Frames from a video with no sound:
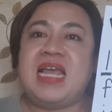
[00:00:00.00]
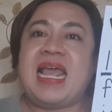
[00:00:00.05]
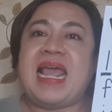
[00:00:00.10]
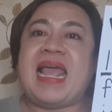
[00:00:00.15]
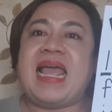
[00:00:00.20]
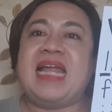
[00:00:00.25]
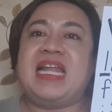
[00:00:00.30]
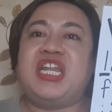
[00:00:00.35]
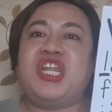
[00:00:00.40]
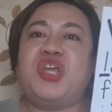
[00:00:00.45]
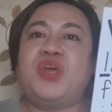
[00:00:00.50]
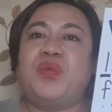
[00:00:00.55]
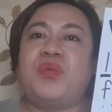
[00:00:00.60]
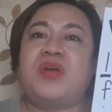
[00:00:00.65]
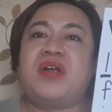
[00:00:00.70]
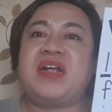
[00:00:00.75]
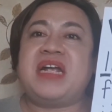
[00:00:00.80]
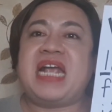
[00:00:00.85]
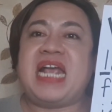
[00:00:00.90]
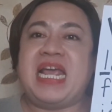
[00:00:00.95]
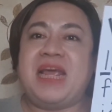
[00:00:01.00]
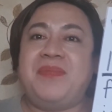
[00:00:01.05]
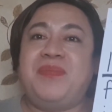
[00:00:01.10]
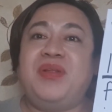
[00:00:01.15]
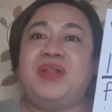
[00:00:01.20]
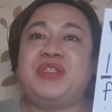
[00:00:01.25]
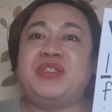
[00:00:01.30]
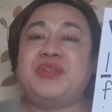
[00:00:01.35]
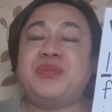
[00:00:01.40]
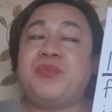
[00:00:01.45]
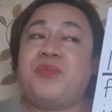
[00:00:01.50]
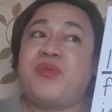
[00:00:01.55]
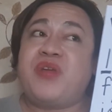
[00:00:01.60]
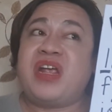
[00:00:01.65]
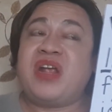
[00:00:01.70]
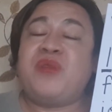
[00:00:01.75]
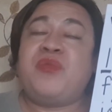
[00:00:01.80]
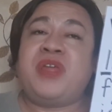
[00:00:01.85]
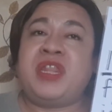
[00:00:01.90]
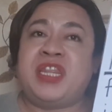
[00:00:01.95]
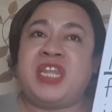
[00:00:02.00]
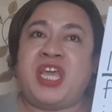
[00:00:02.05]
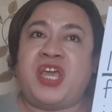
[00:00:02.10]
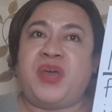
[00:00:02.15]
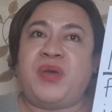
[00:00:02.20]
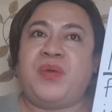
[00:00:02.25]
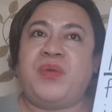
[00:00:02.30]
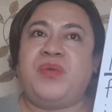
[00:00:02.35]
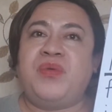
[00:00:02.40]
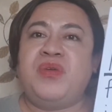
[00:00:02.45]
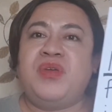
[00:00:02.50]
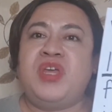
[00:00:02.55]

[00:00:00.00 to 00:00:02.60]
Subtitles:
and you were able to bring with you